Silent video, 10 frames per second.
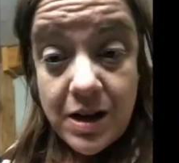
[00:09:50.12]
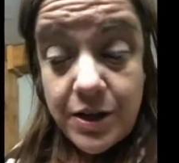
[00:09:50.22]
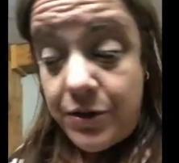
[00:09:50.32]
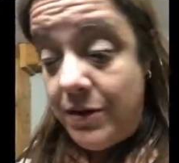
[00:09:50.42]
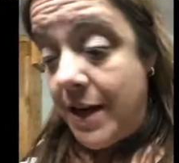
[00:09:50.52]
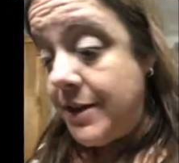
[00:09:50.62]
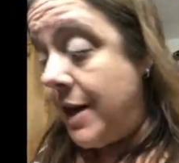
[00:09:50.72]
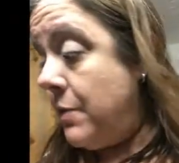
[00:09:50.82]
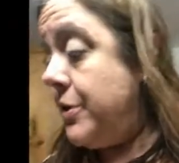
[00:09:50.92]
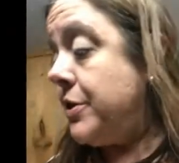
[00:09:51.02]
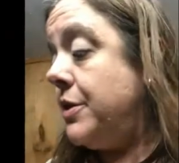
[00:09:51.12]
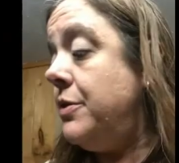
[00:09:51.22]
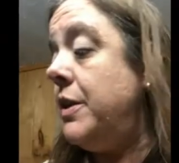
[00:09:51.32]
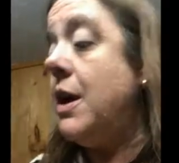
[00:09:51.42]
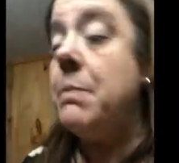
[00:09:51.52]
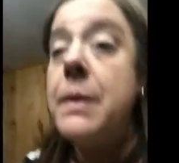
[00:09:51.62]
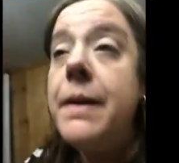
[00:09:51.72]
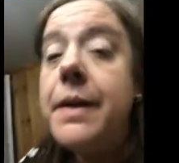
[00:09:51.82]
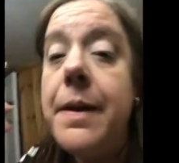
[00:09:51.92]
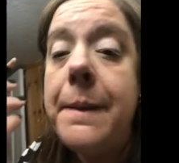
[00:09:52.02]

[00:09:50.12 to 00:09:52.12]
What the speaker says: going to do that today. We're just going to do the upper lid.